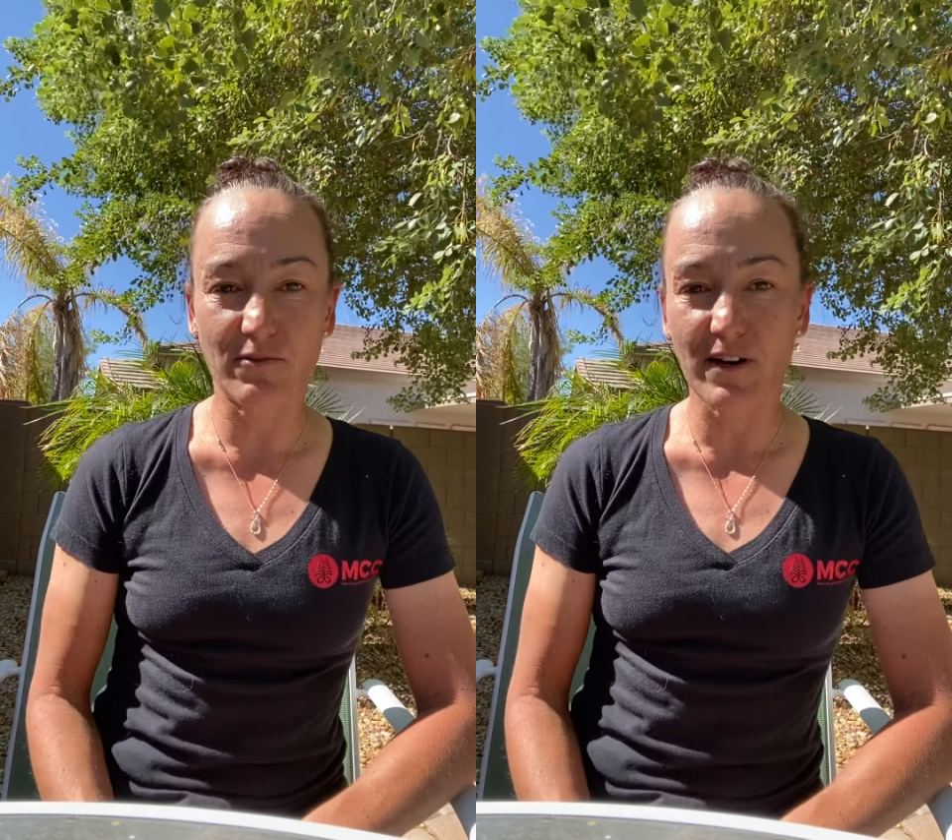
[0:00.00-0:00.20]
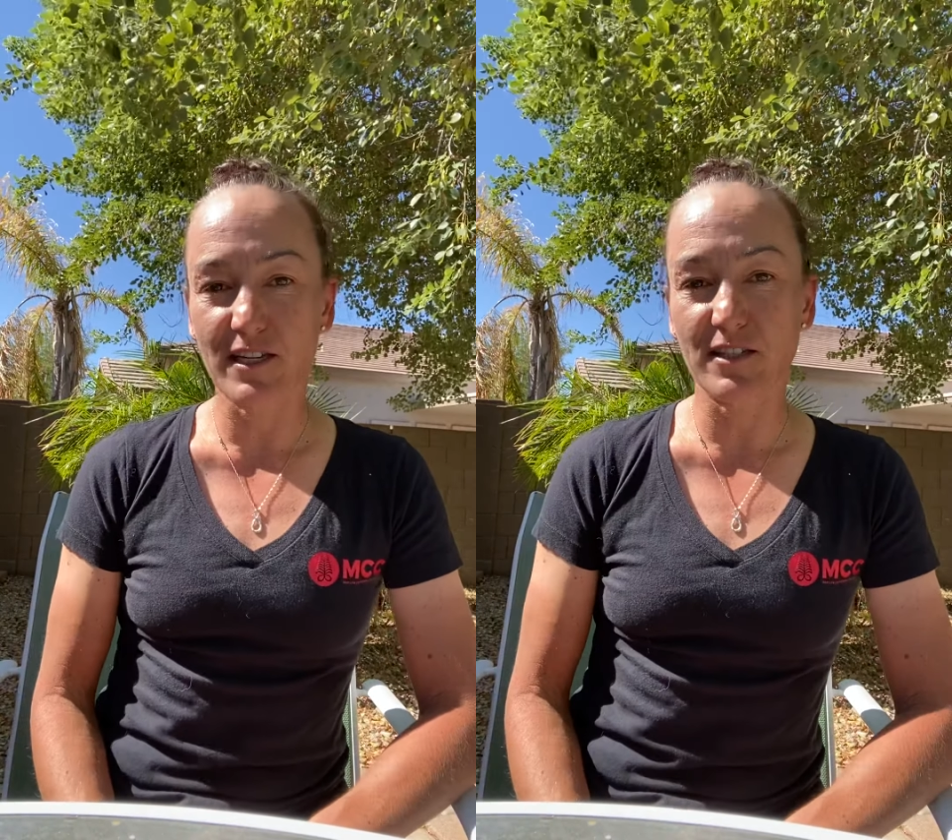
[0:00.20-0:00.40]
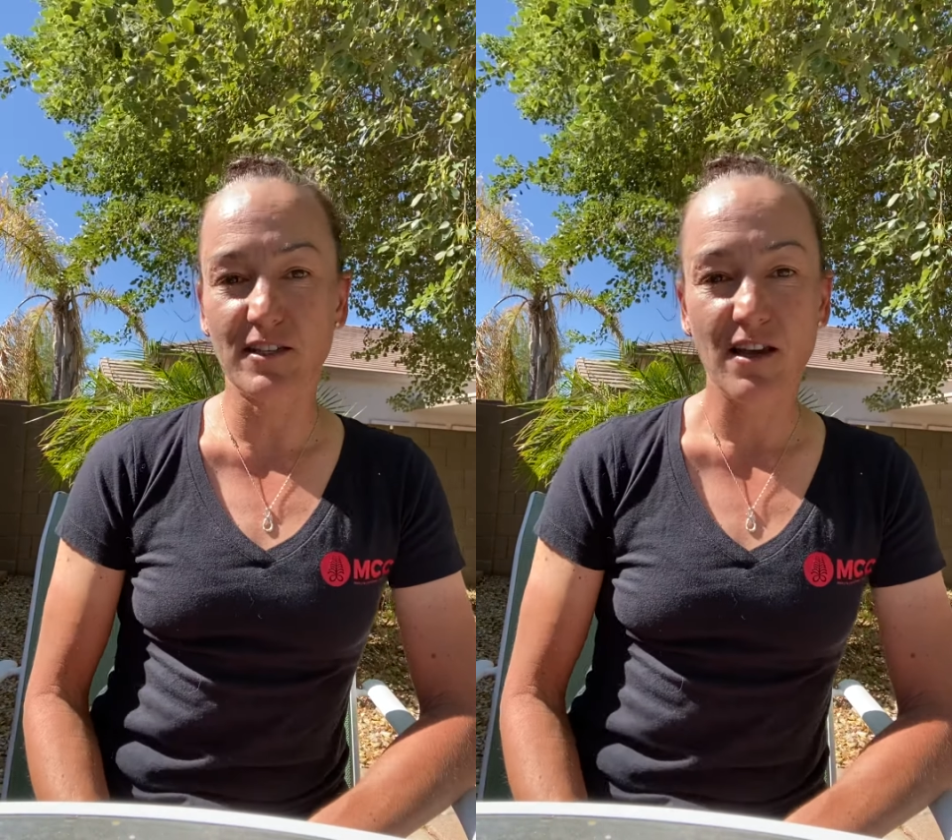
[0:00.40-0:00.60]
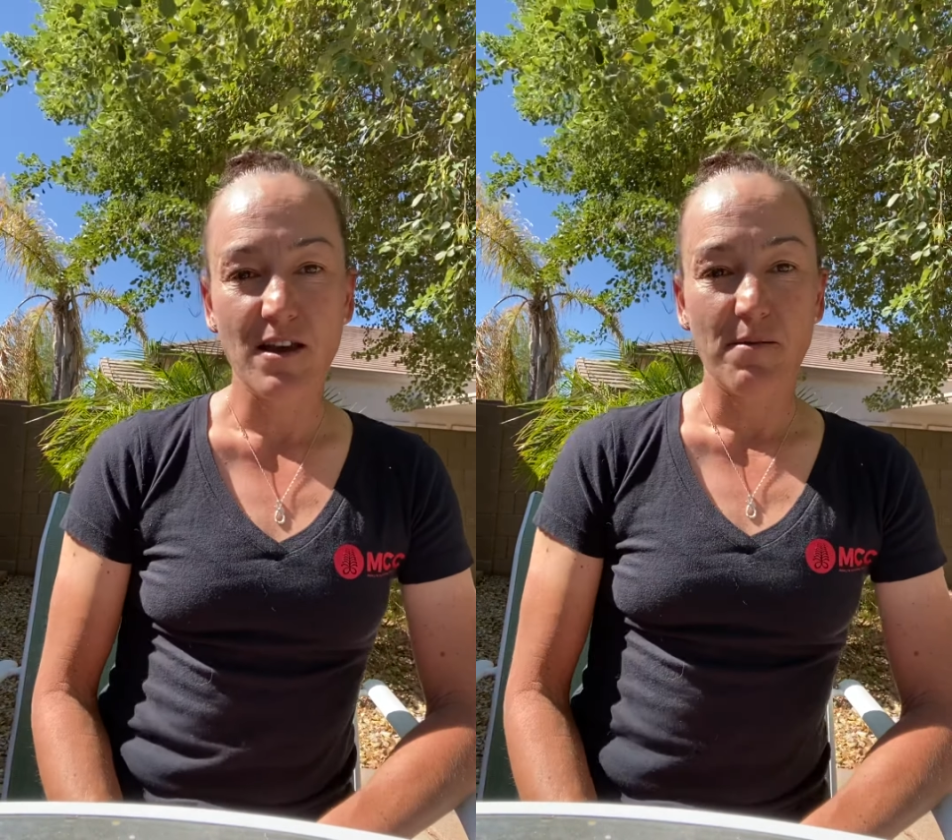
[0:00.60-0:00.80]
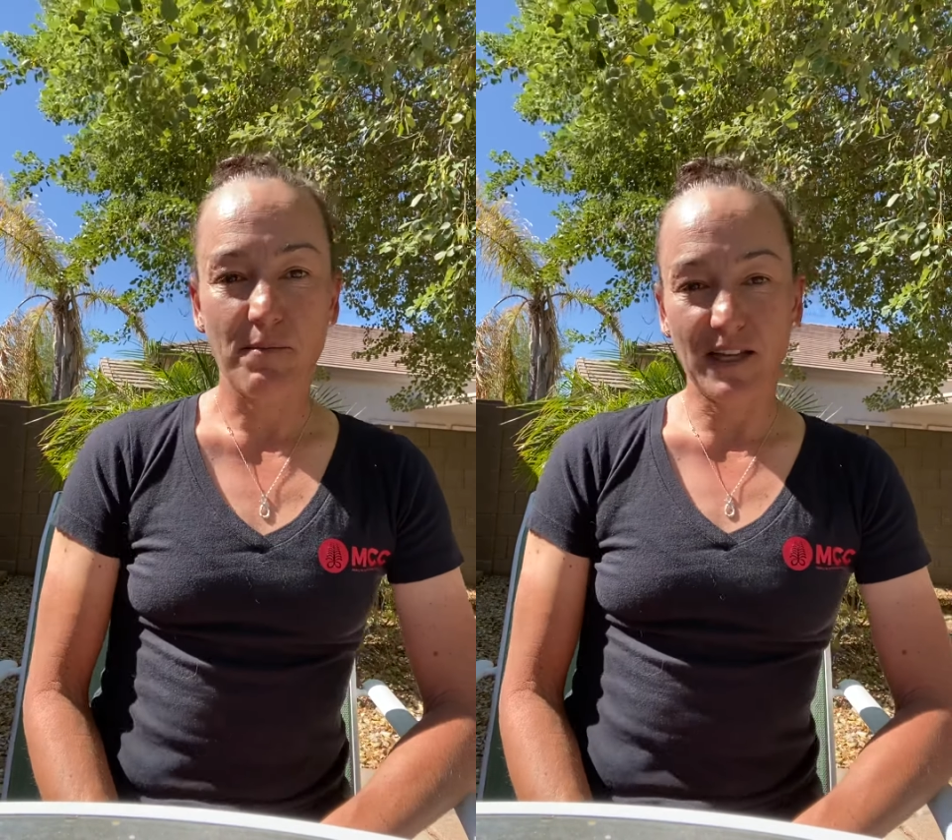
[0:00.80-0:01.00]
race
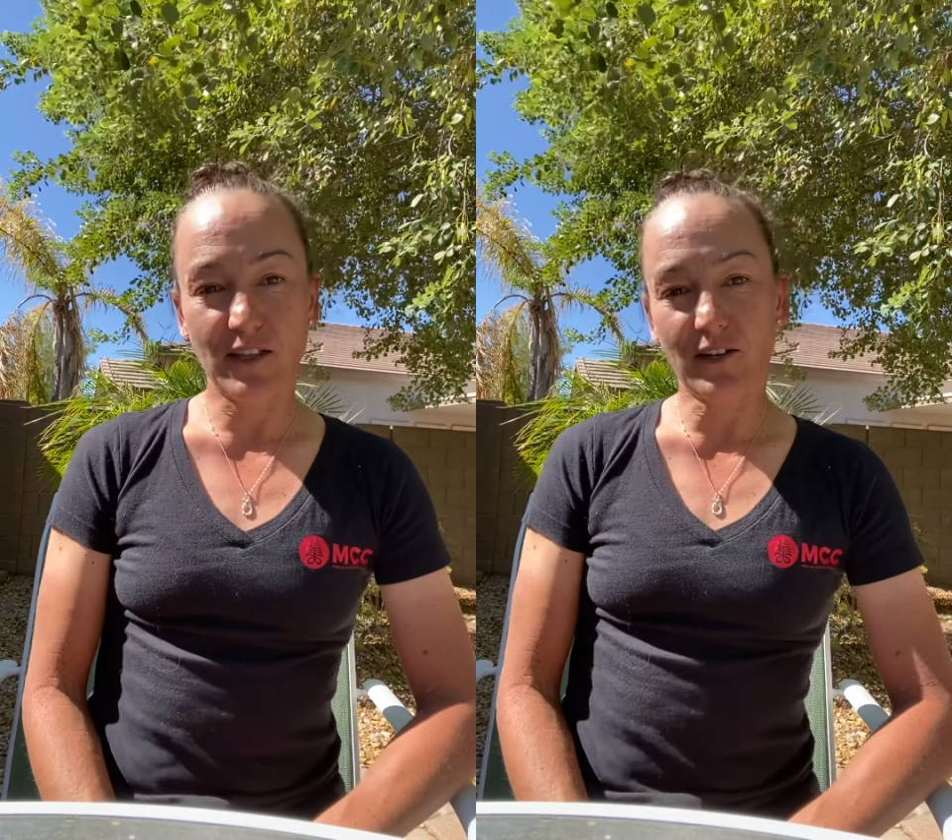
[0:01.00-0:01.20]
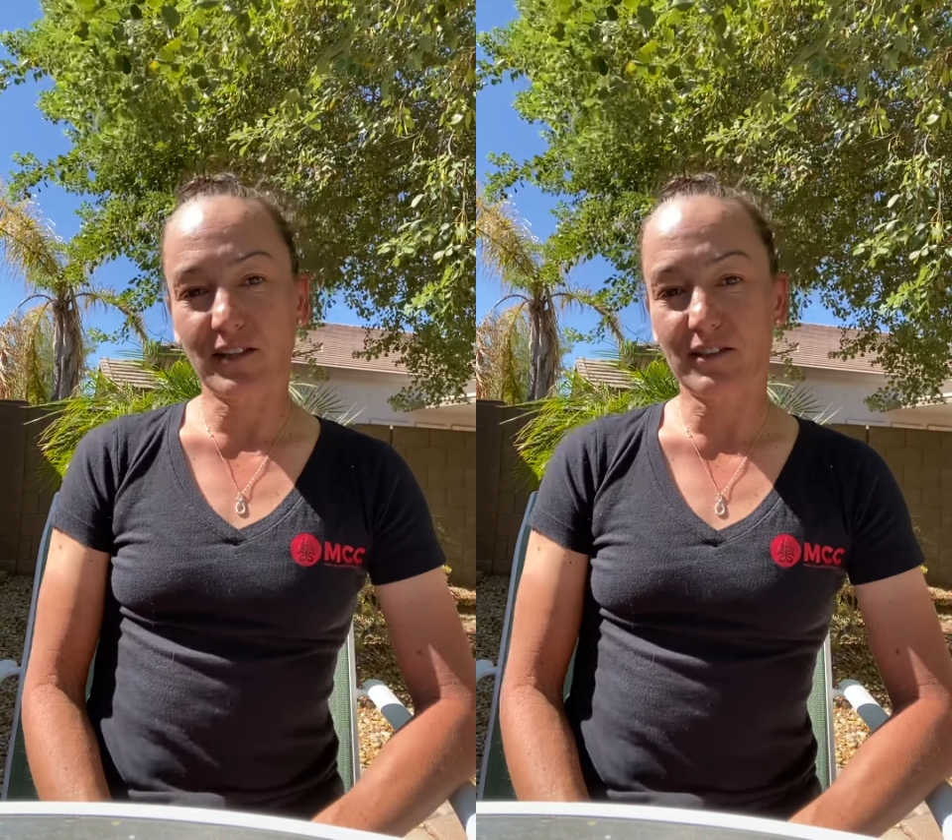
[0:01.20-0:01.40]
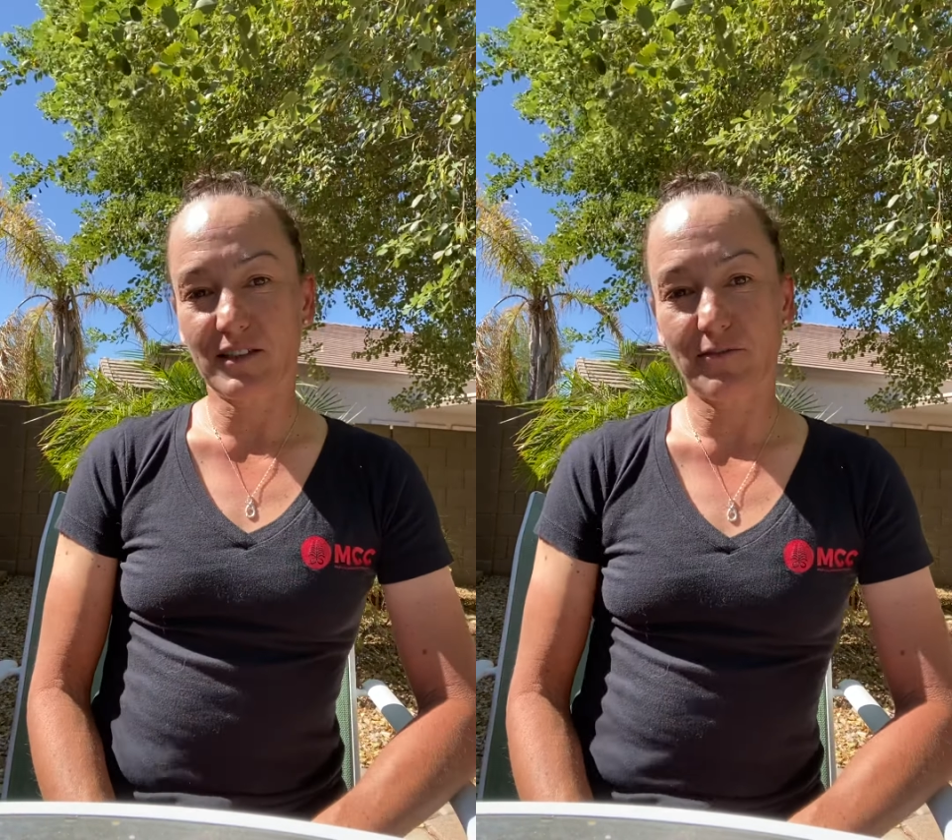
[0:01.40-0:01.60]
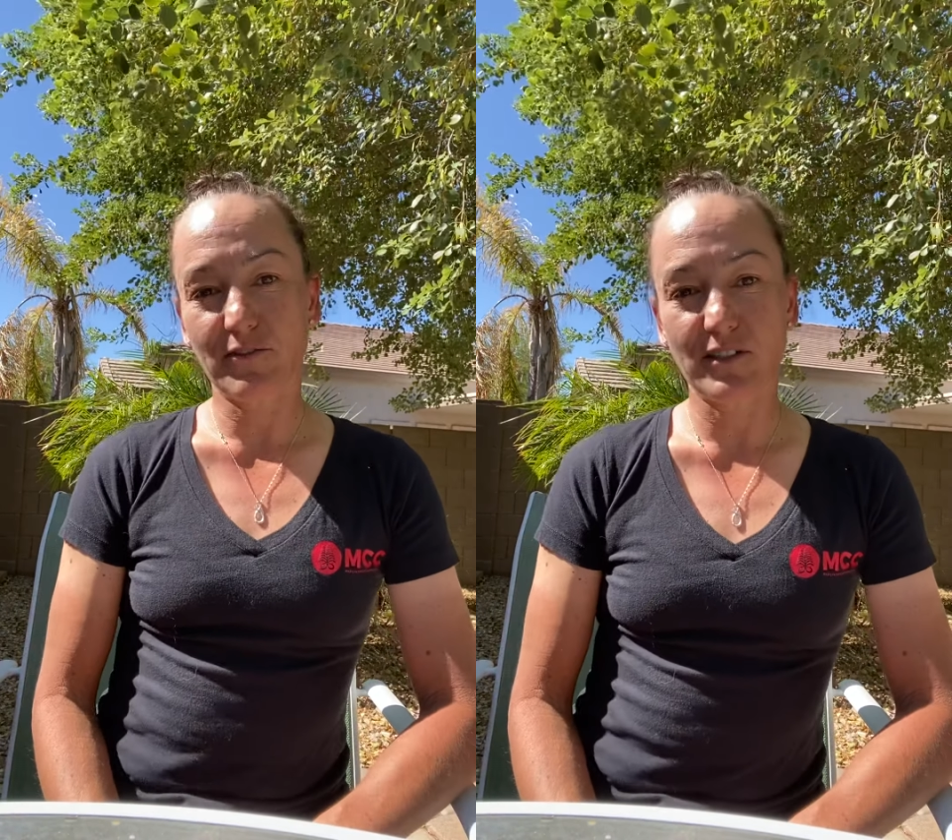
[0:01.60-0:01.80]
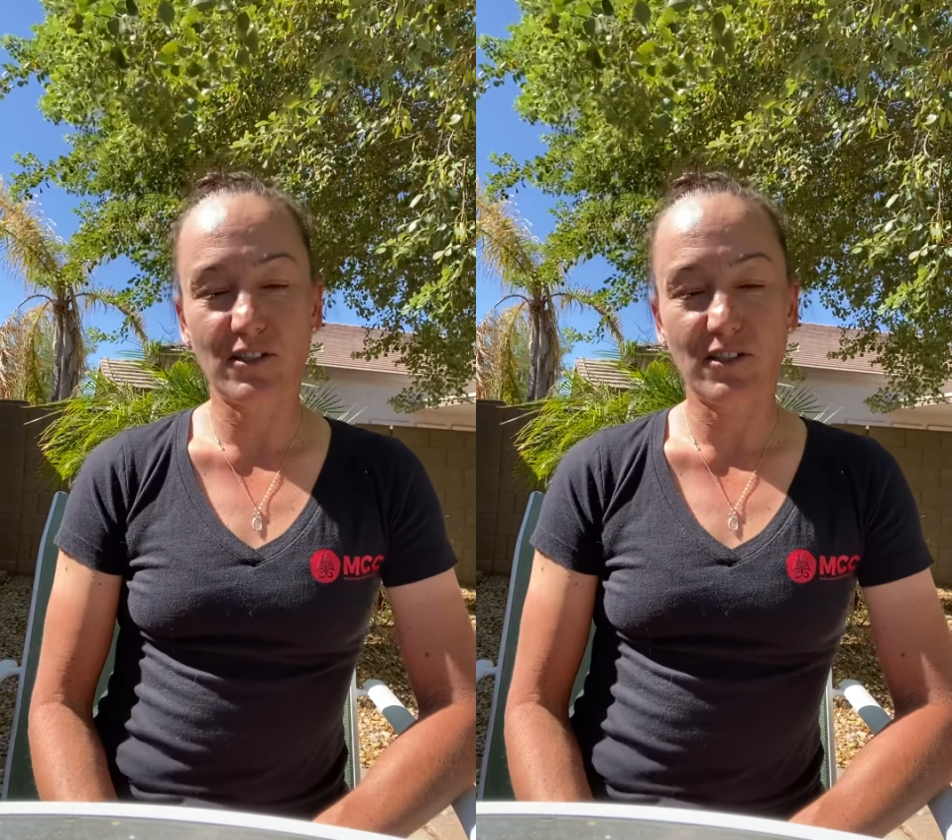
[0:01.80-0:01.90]
might look a little different.